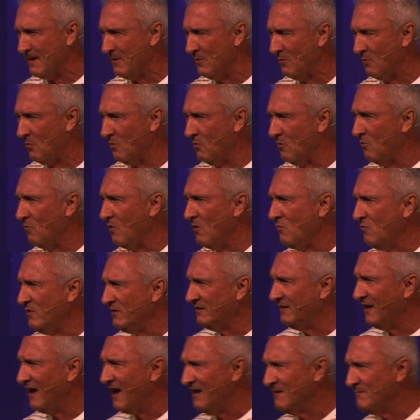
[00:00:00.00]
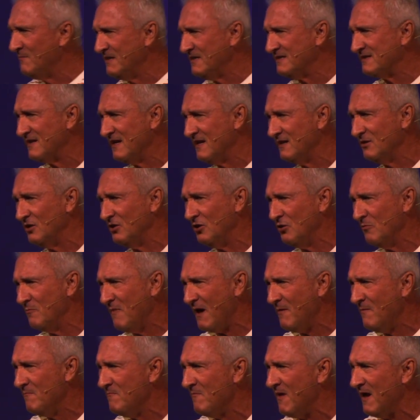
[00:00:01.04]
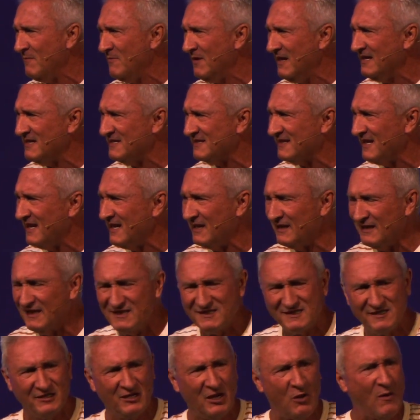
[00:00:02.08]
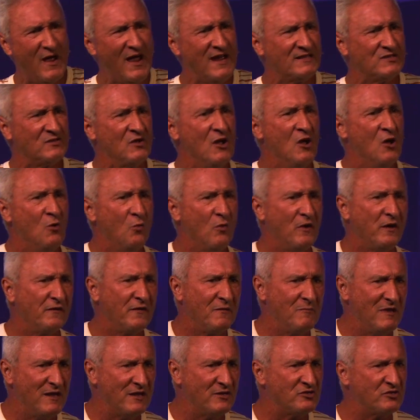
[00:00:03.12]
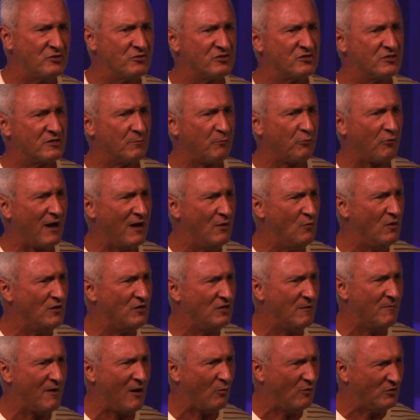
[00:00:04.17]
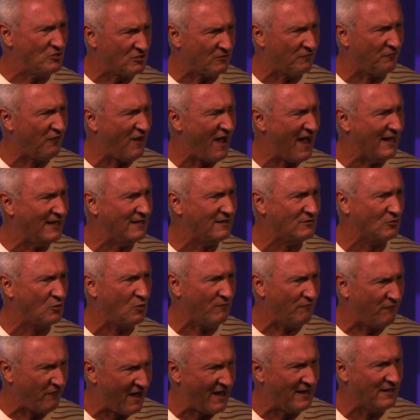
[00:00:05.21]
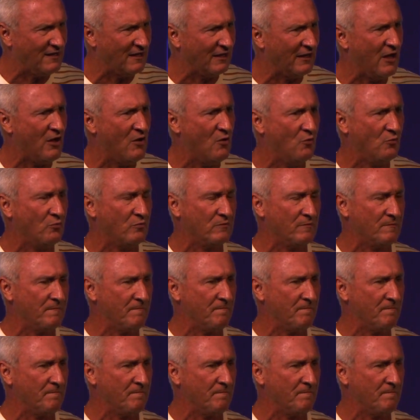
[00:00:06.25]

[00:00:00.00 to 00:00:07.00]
What would God be saying to you? Maybe he's saying, listen, go ask one of the ministers to pray with you about what you're fighting. Quit fighting alone.